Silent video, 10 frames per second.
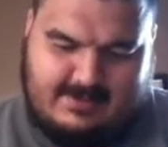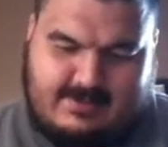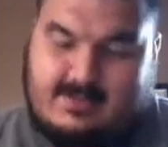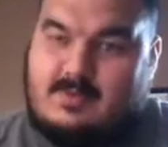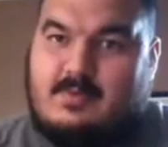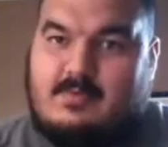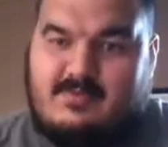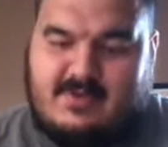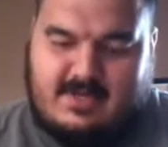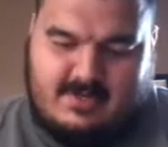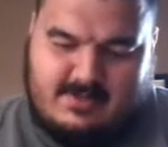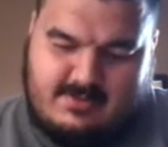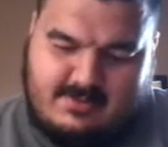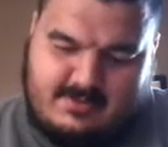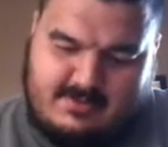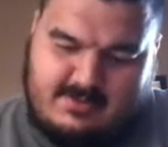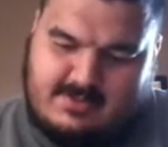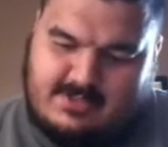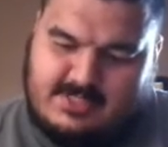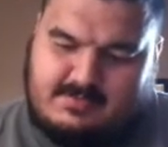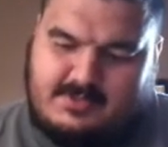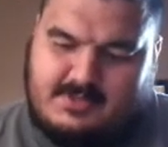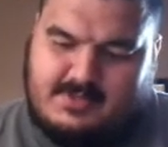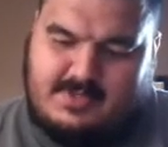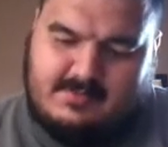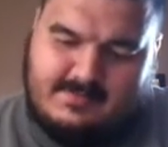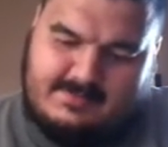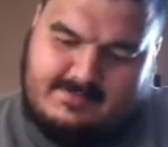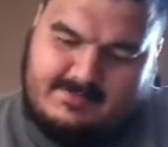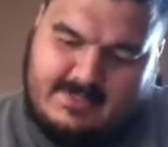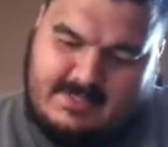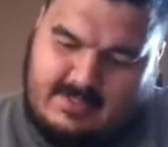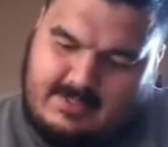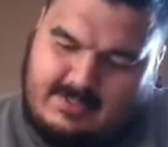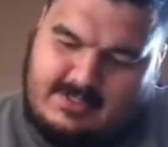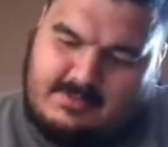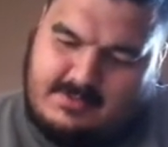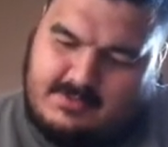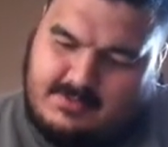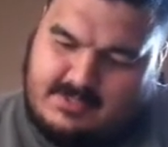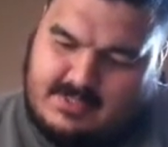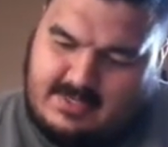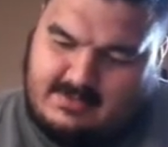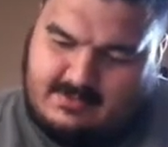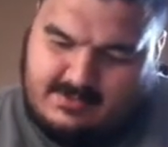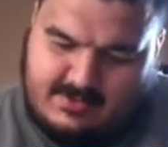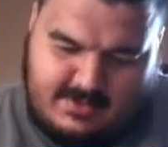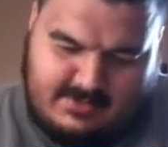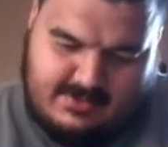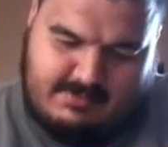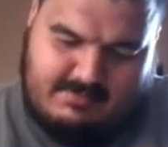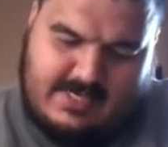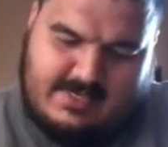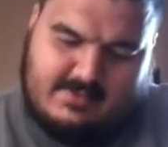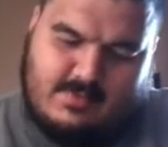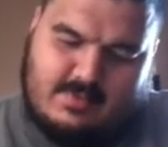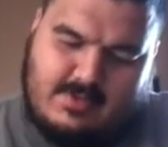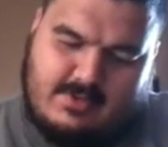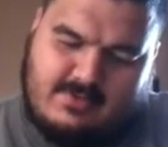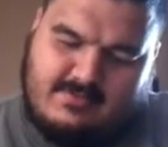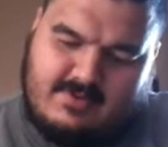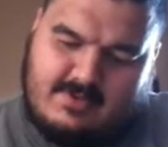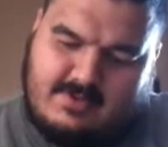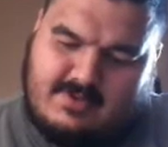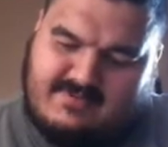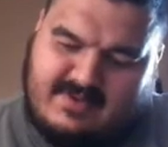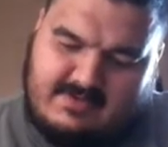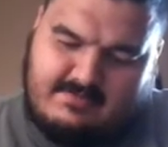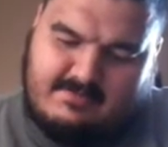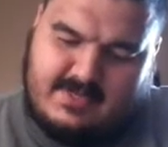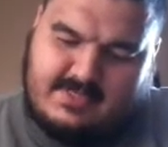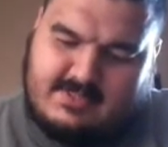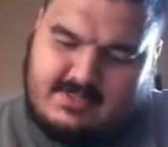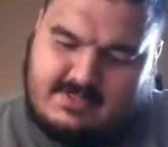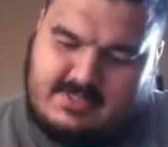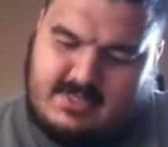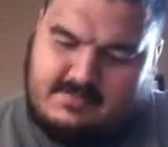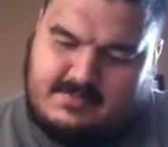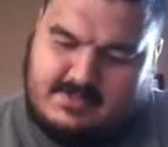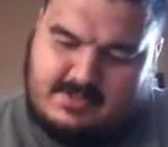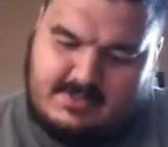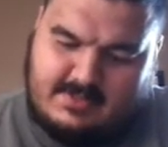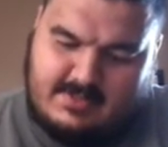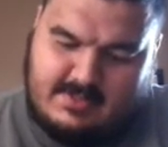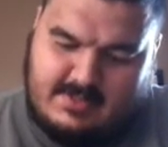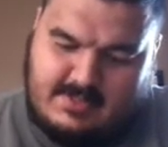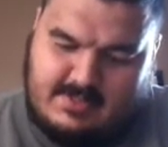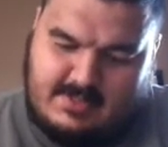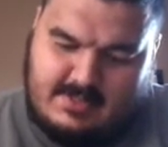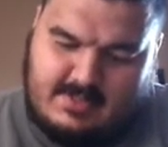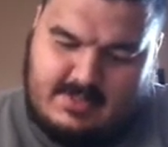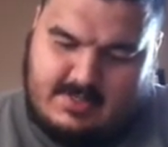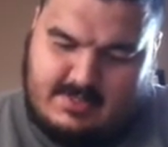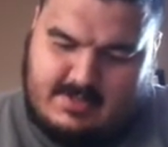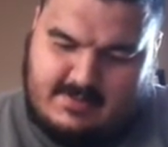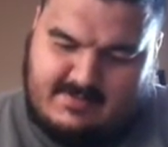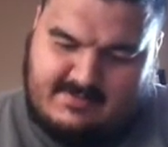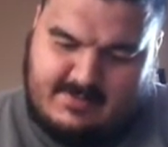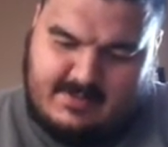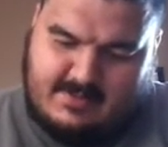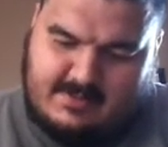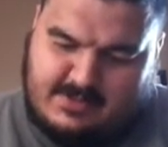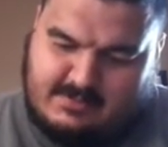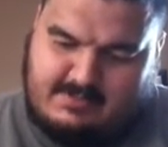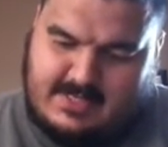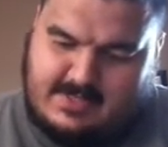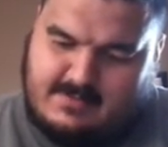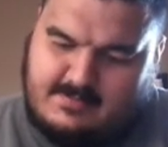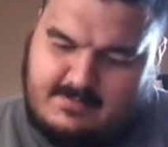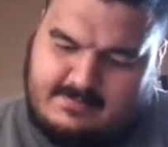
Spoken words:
So then we moved on to chapter 3. Chapter 3 is titled Trip Planning. We went over the 5 basic steps of trip planning,